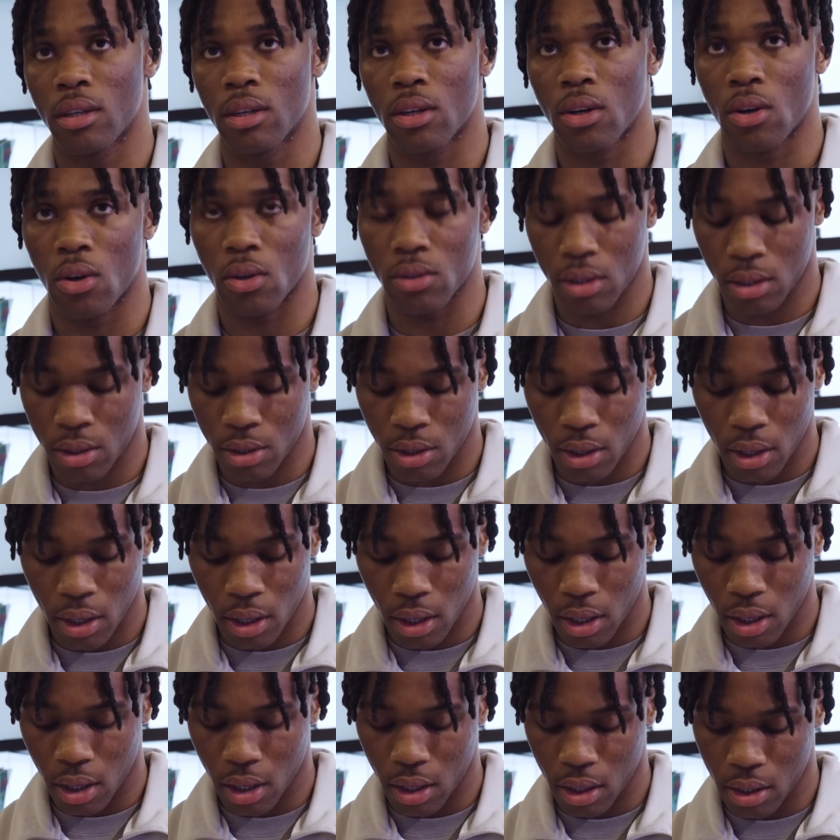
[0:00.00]
because it's
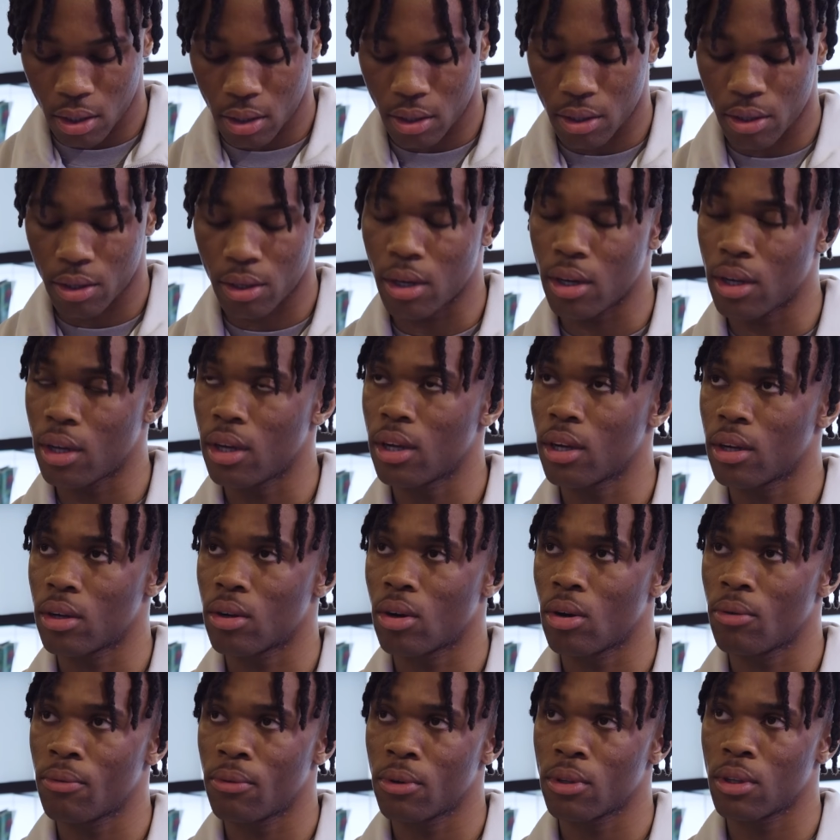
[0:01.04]
really
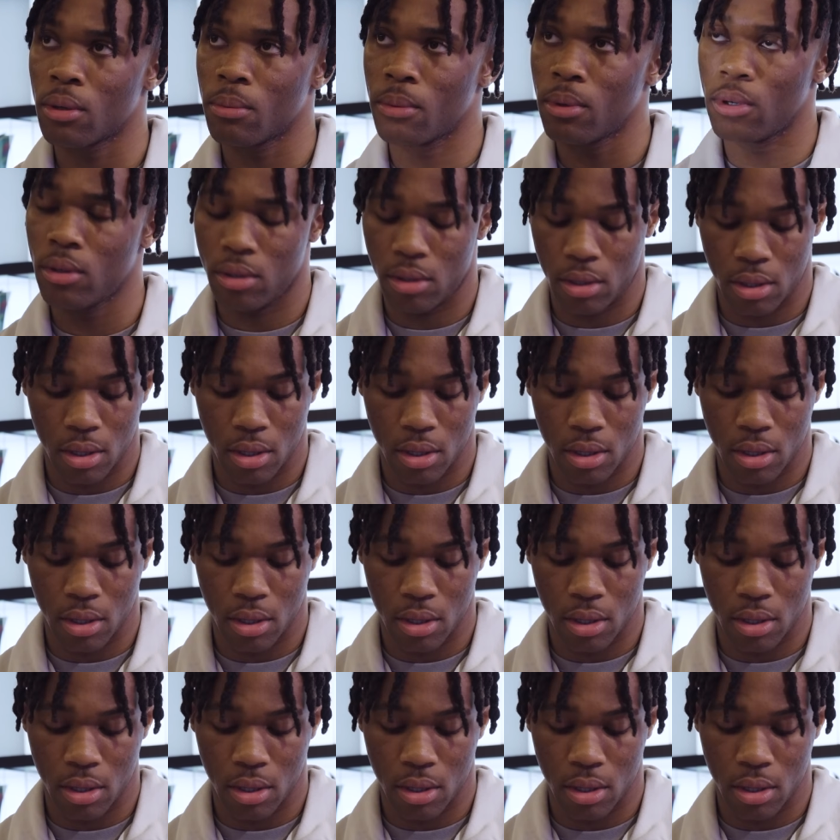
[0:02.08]
comfortable,